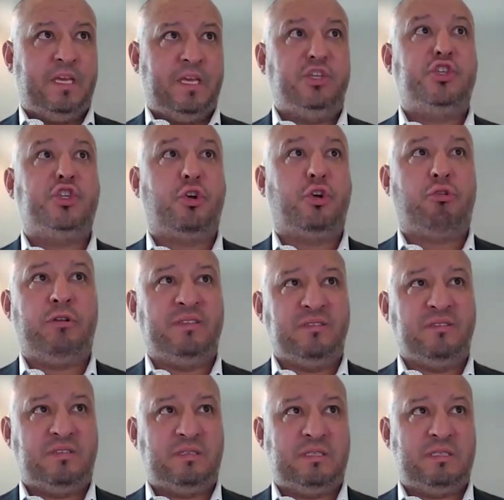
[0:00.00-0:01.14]

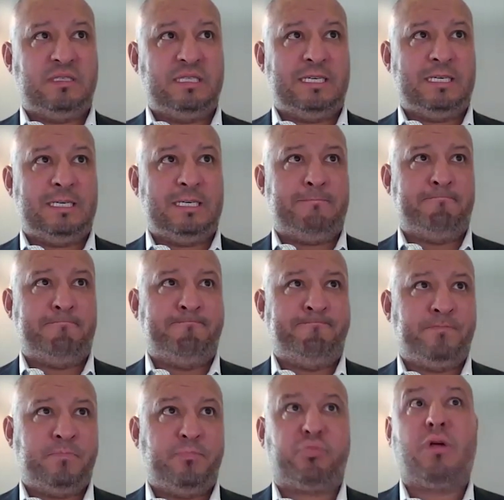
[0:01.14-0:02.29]
insurance um,